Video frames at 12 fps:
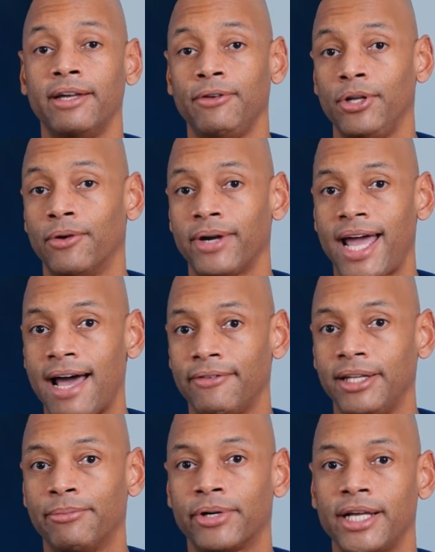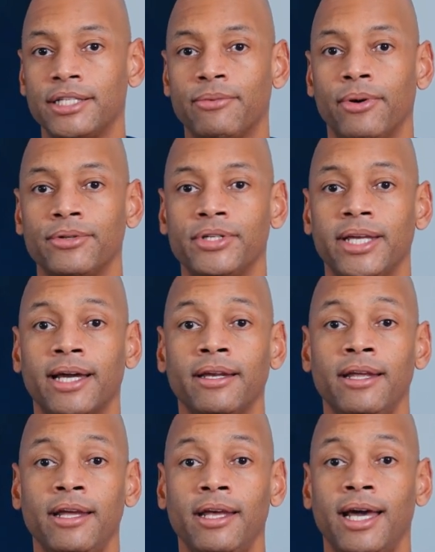if you don't have any price quotes
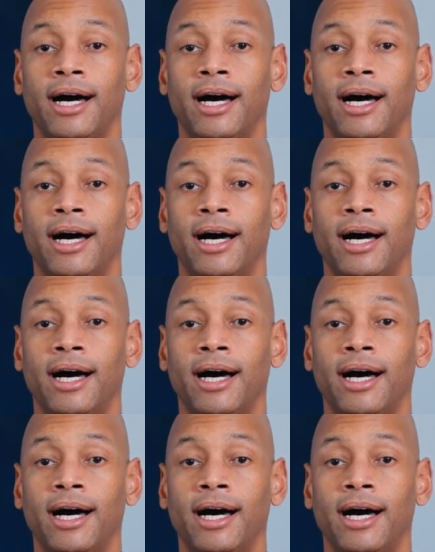yet,